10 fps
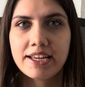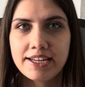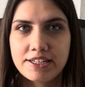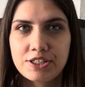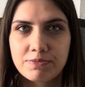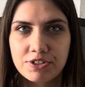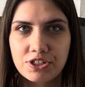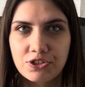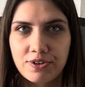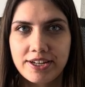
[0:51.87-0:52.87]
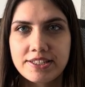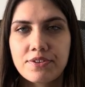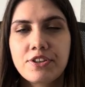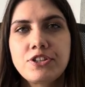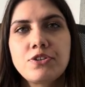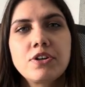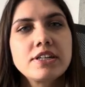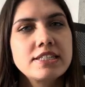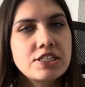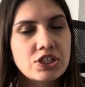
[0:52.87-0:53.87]
It demonstrates that you are
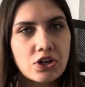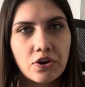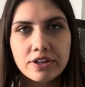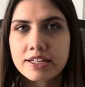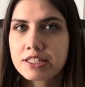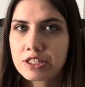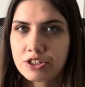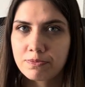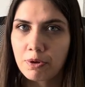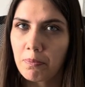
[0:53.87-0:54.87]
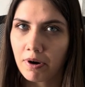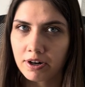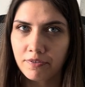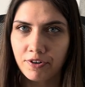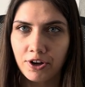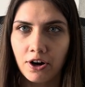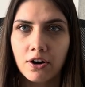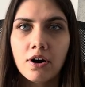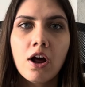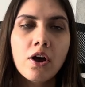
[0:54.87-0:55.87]
a strong and suitable part of
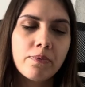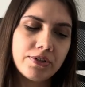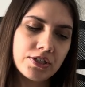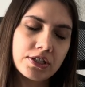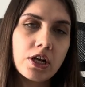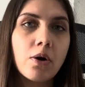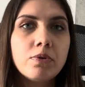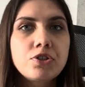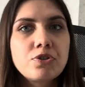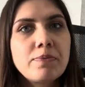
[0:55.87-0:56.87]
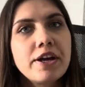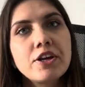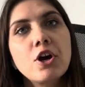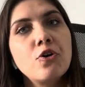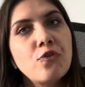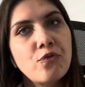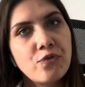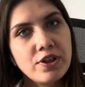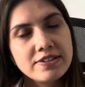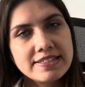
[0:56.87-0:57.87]
her, which is going to make her
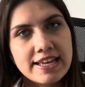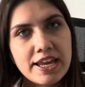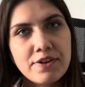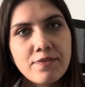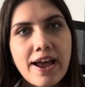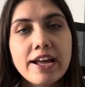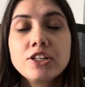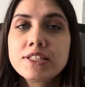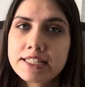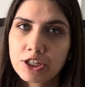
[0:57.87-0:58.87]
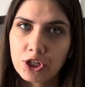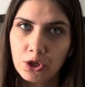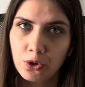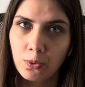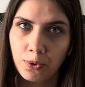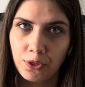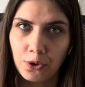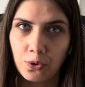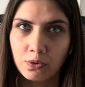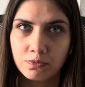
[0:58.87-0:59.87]
feel safe and secure with
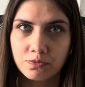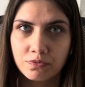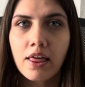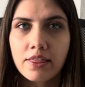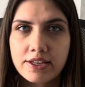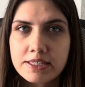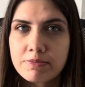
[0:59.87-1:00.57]
you. This